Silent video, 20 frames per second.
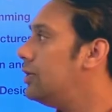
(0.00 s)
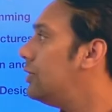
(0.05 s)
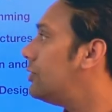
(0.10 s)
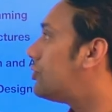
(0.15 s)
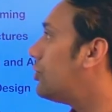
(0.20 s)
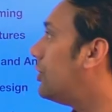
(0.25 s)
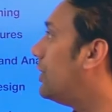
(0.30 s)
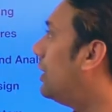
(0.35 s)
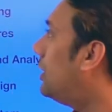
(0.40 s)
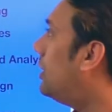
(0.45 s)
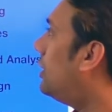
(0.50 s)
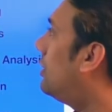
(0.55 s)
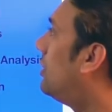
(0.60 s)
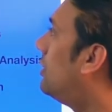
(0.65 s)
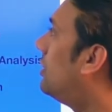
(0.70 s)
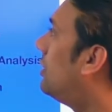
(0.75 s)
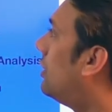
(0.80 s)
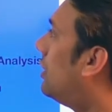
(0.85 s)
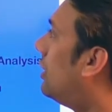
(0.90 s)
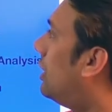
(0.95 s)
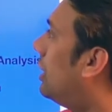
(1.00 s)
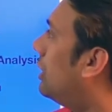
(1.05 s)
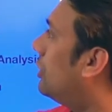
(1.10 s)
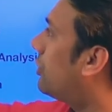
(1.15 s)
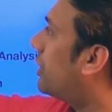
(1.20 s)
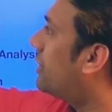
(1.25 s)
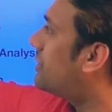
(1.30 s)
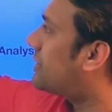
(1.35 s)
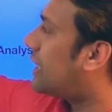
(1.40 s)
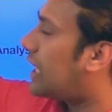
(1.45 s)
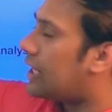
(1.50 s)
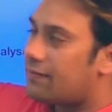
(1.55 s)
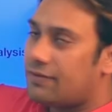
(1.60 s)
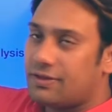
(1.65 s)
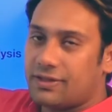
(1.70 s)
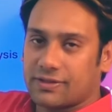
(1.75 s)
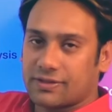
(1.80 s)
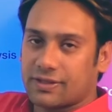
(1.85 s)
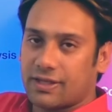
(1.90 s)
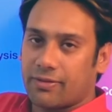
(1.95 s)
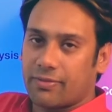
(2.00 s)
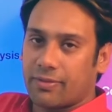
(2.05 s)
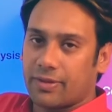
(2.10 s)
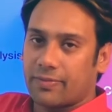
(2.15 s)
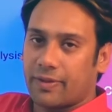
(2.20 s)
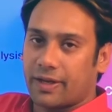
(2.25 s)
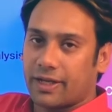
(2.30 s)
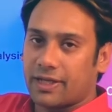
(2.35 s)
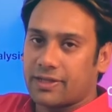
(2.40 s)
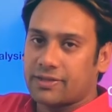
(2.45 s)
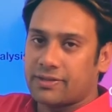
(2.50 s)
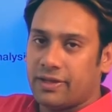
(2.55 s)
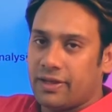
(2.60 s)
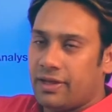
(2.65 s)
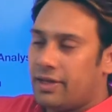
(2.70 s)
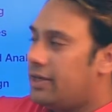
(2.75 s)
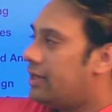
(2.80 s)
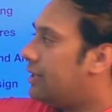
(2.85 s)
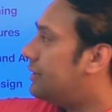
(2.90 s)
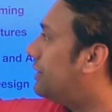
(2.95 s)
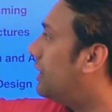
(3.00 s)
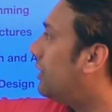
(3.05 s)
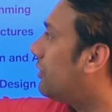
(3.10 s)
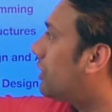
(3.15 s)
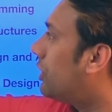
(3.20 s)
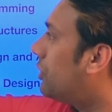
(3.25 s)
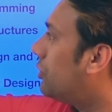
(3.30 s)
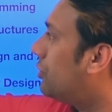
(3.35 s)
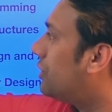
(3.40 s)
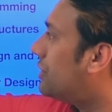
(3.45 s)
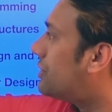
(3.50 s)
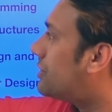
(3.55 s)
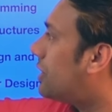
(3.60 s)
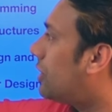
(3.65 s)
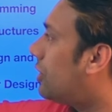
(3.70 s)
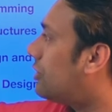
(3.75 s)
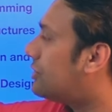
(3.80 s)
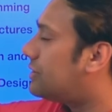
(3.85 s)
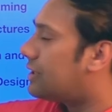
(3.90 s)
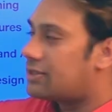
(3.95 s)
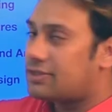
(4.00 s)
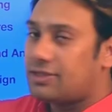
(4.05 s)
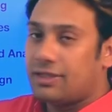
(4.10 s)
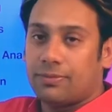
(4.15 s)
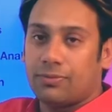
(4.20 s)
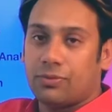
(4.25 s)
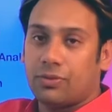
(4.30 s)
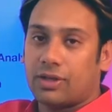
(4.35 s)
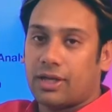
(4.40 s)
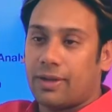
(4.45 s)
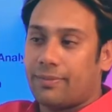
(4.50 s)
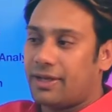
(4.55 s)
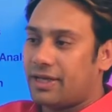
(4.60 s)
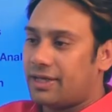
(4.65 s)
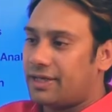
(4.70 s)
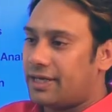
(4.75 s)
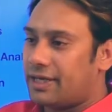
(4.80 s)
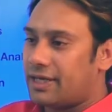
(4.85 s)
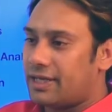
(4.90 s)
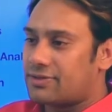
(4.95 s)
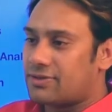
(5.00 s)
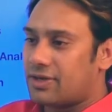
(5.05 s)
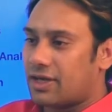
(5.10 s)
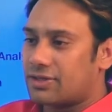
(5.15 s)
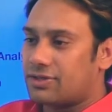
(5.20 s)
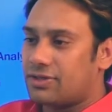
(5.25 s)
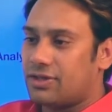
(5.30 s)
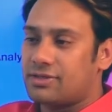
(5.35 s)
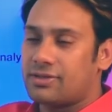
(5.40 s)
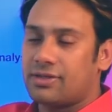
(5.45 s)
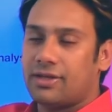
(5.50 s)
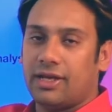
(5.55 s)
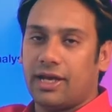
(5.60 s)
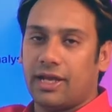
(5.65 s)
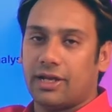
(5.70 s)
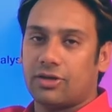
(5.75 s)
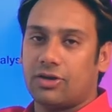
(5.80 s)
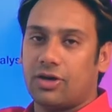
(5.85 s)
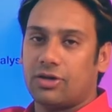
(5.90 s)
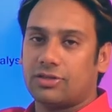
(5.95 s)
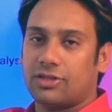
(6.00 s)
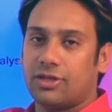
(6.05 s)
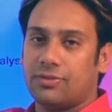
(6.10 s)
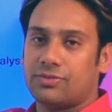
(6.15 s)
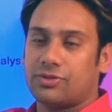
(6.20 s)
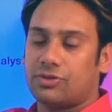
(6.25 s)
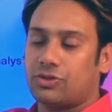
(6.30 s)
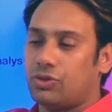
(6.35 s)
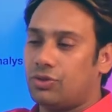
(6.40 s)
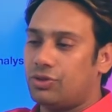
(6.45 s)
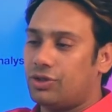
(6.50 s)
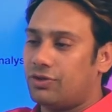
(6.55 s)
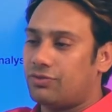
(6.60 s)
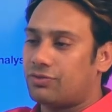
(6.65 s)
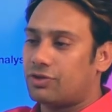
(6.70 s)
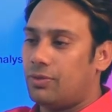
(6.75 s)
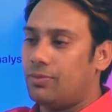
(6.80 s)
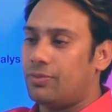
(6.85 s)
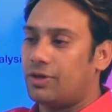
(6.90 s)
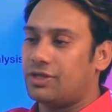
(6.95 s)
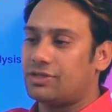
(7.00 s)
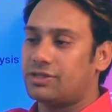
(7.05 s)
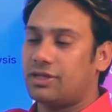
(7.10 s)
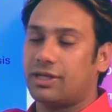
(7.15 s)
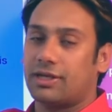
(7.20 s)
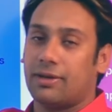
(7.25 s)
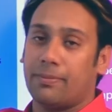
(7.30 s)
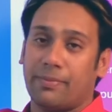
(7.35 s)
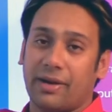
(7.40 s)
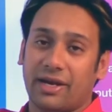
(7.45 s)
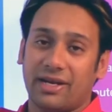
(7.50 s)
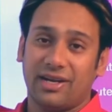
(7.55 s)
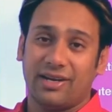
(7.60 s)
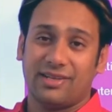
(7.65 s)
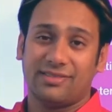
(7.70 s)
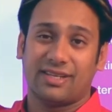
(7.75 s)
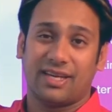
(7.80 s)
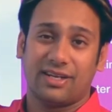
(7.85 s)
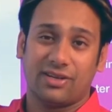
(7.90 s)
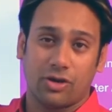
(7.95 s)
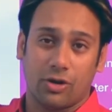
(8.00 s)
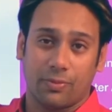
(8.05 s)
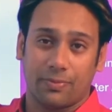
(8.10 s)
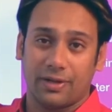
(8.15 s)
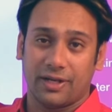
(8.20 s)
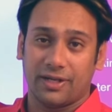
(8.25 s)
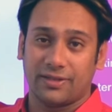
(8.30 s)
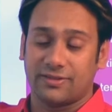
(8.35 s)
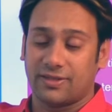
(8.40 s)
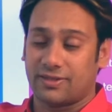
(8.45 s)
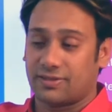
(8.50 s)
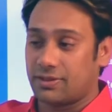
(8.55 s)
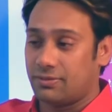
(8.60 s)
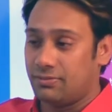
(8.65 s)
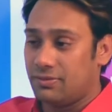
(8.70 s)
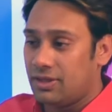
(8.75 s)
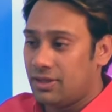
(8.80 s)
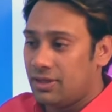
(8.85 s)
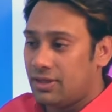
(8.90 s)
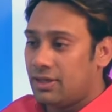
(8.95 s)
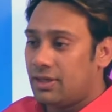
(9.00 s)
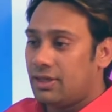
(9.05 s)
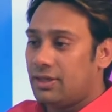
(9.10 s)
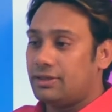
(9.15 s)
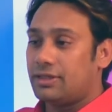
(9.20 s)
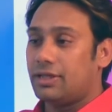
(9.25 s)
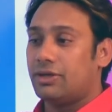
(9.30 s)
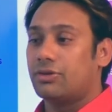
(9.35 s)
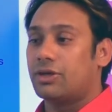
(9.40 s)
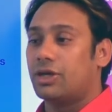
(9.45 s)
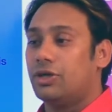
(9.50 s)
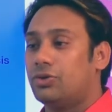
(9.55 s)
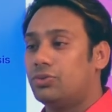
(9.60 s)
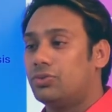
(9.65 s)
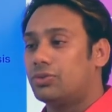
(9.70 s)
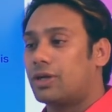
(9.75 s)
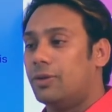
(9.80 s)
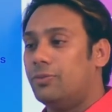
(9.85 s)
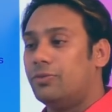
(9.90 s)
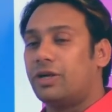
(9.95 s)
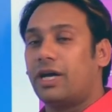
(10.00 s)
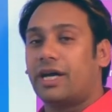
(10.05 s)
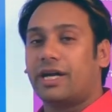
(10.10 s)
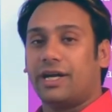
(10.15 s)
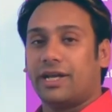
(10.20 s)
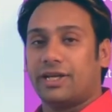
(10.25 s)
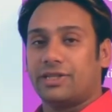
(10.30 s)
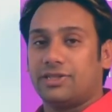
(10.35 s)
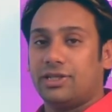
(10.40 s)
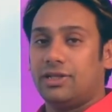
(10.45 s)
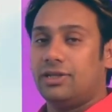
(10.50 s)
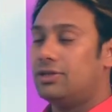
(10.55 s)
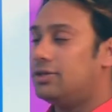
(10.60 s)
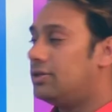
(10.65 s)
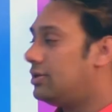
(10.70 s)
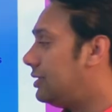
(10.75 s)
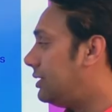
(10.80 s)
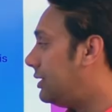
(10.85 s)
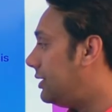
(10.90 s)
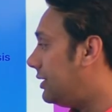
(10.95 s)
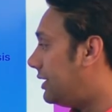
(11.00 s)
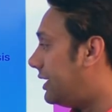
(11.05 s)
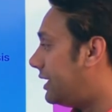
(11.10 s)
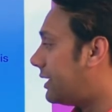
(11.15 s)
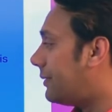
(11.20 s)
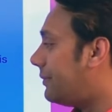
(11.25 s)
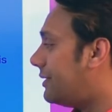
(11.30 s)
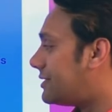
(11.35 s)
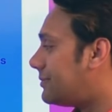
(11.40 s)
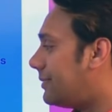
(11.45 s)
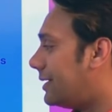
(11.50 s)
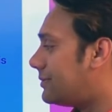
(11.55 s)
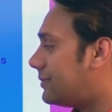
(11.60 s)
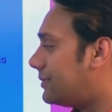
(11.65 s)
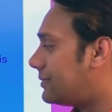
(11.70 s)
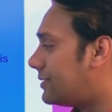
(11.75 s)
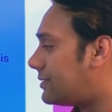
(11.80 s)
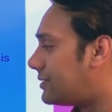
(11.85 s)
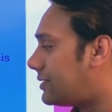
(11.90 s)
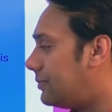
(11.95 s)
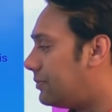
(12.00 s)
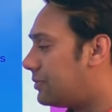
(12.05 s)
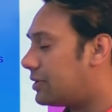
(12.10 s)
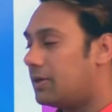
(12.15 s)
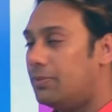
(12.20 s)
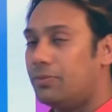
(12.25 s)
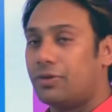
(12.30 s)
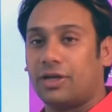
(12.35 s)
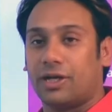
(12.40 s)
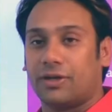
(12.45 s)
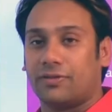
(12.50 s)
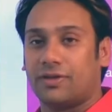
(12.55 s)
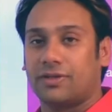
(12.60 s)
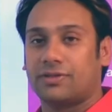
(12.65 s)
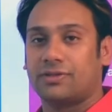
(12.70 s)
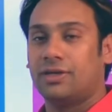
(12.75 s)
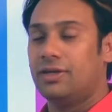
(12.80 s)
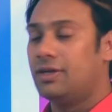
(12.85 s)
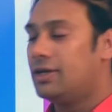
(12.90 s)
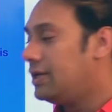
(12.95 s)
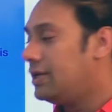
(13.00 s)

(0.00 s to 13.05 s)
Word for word: so here uh, you can start with discrete mathematics then you can do digital logic c programming data structures algorithms theory of computation compiler design operating system then you can do computer architecture database management system computer networks